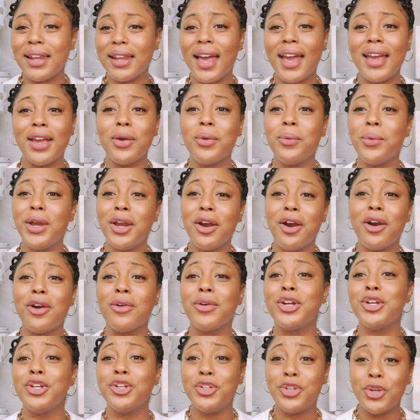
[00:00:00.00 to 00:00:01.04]
Like, we
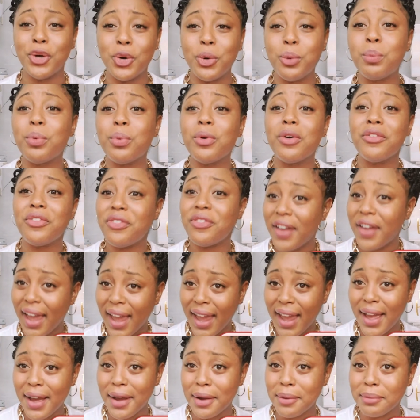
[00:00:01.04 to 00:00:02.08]
are a dope
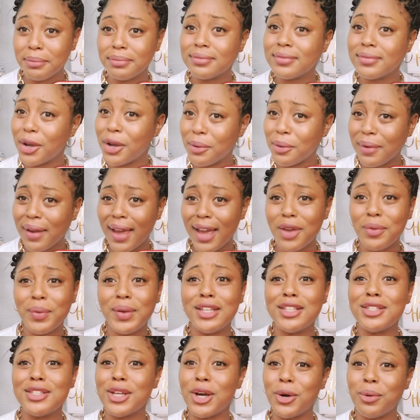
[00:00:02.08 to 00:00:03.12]
fam. Okay,
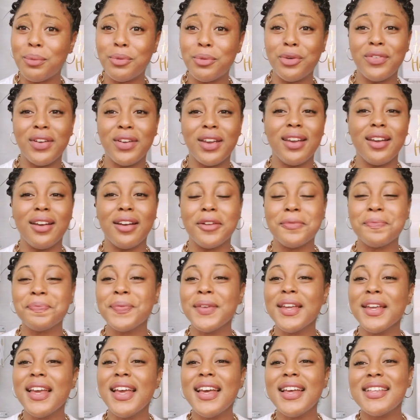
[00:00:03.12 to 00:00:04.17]
we dope over here.
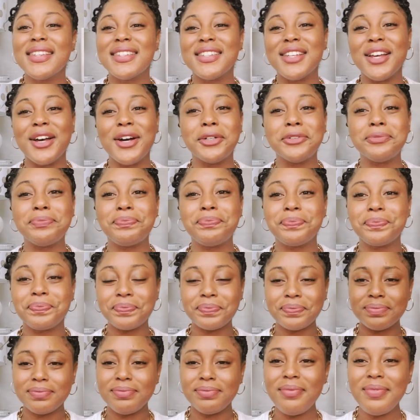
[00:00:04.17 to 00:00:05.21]
So,
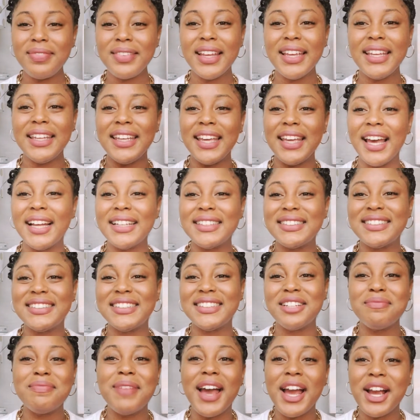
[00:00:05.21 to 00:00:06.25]
yes, yeah,
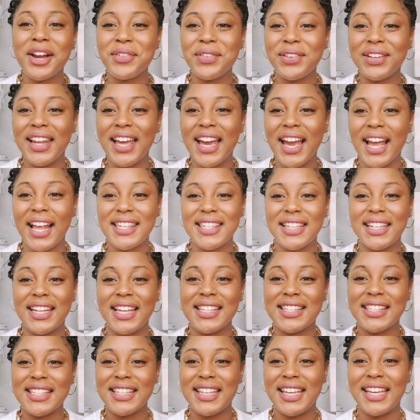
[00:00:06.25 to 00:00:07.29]
sit back, relax, and
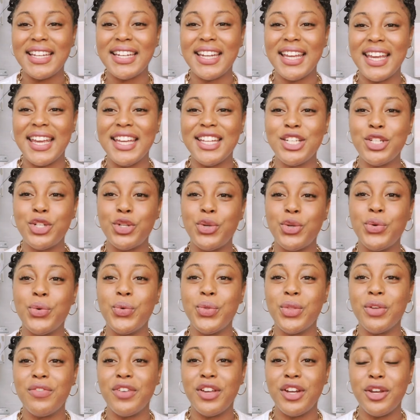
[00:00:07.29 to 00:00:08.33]
let's get
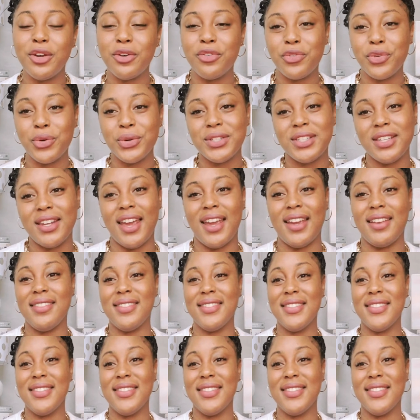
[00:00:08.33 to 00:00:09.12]
into the video for today.